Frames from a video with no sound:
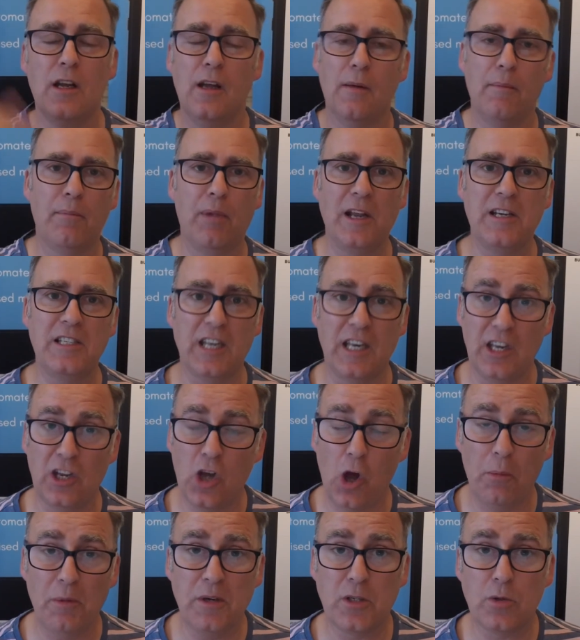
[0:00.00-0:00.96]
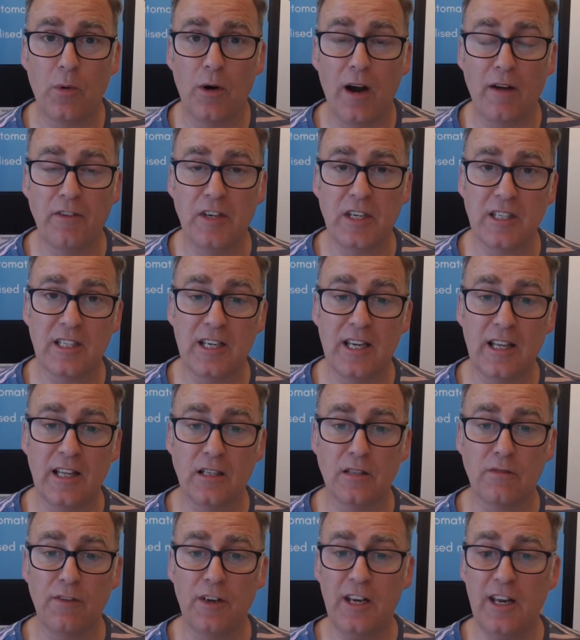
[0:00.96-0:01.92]
place it in the comments wherever you see this
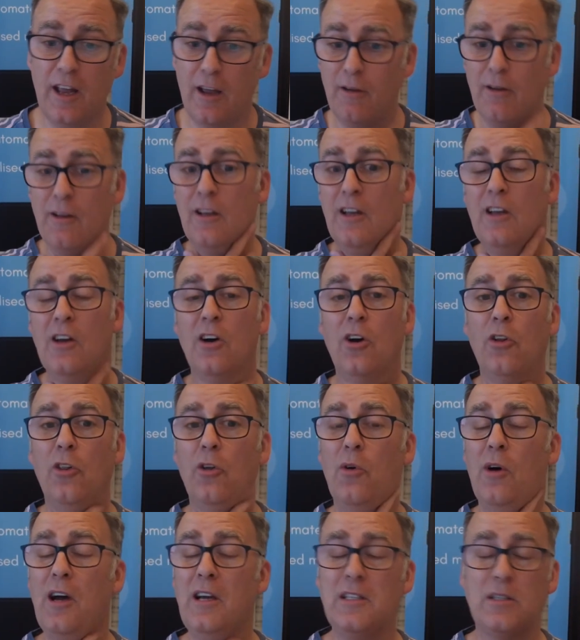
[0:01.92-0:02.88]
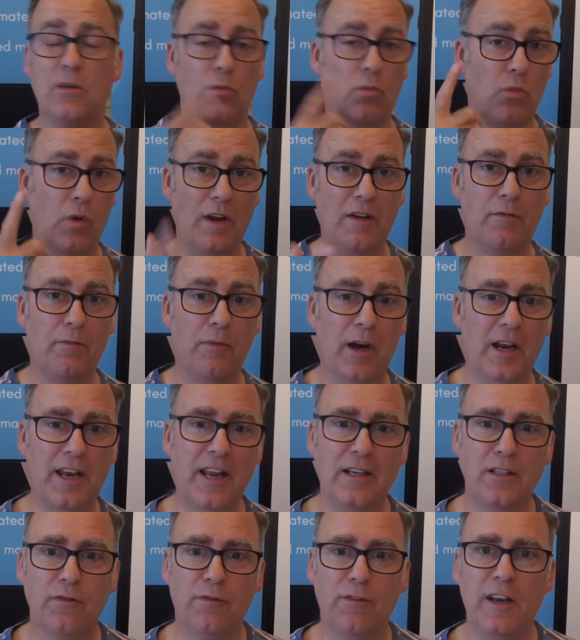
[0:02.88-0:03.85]
video. Otherwise, wait for my
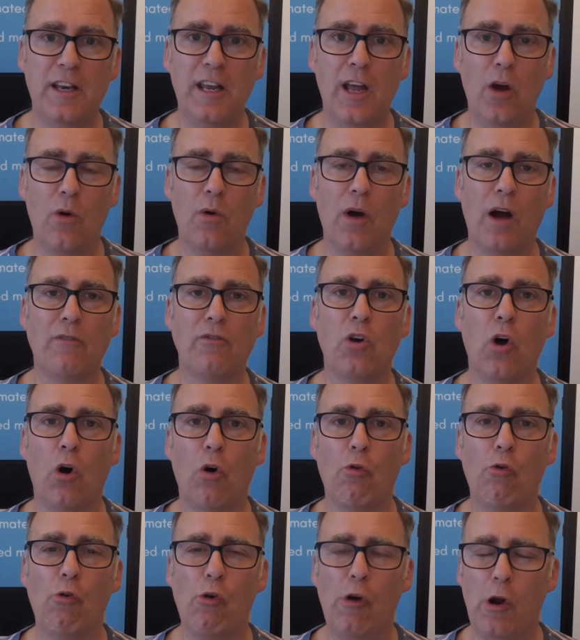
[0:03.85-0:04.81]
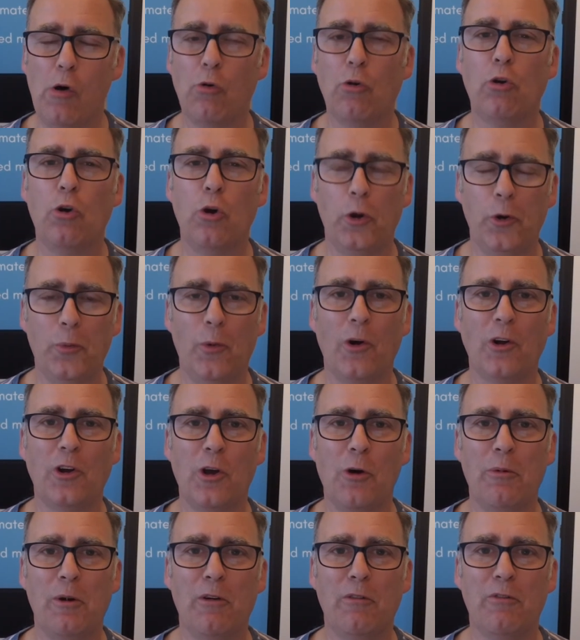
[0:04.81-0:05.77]
next video. I've got a real good one
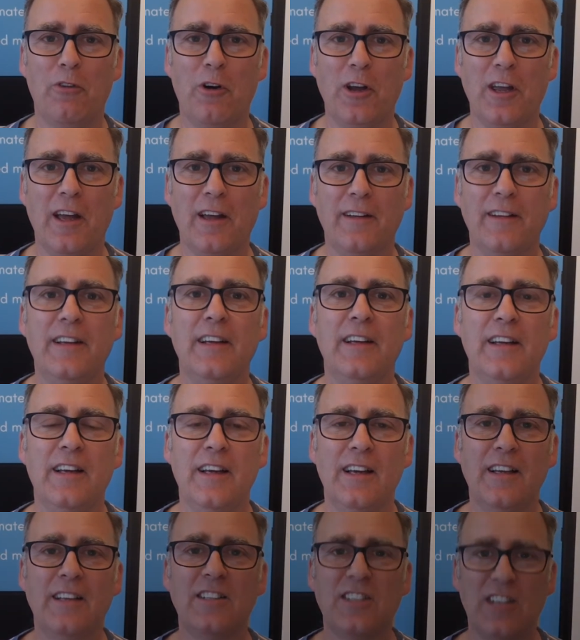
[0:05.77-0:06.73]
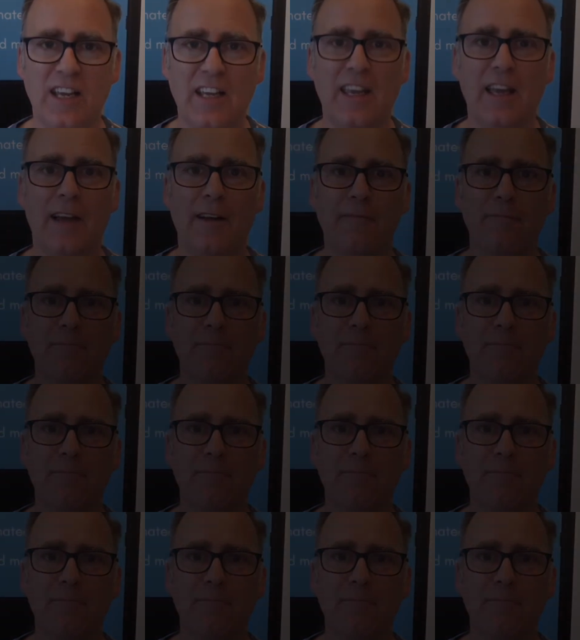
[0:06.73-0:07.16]
coming up for you. Take care.